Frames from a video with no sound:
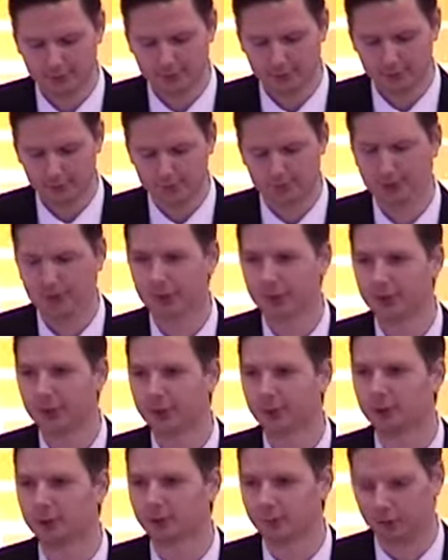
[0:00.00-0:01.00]
What's the
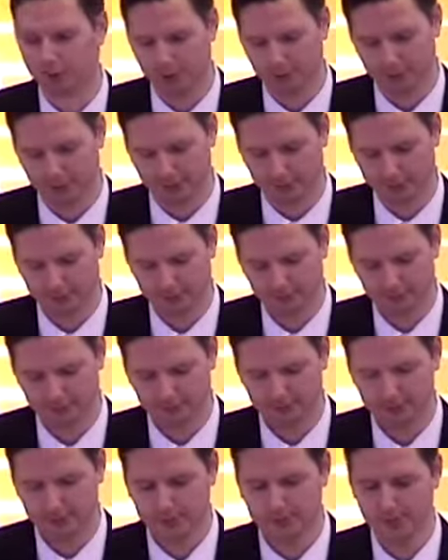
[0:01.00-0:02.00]
secret of carving?"
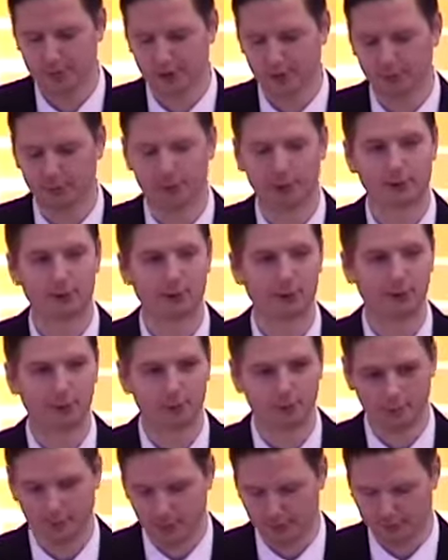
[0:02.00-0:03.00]
Tom looked at
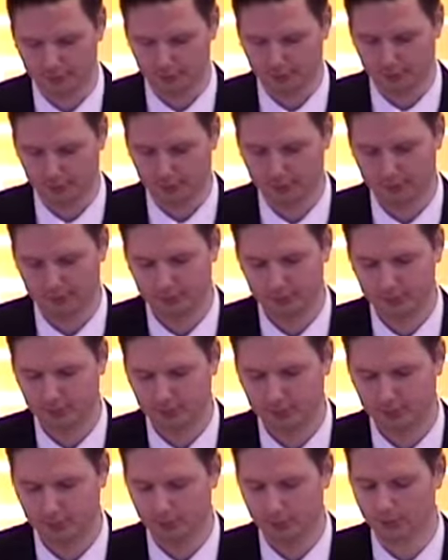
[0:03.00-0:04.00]
him thoughtfully
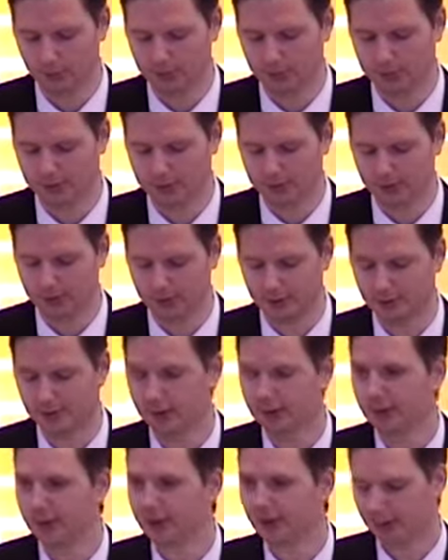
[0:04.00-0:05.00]
for a moment and said,
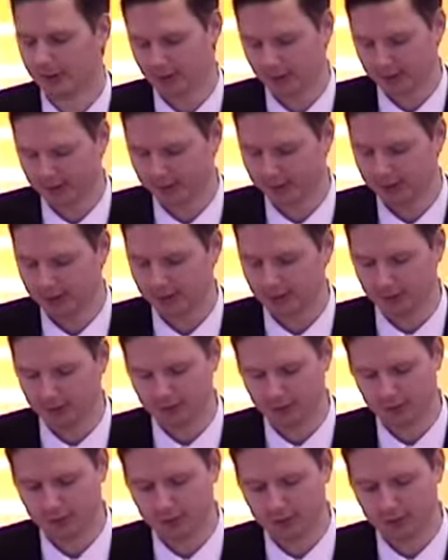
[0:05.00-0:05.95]
"That's easy.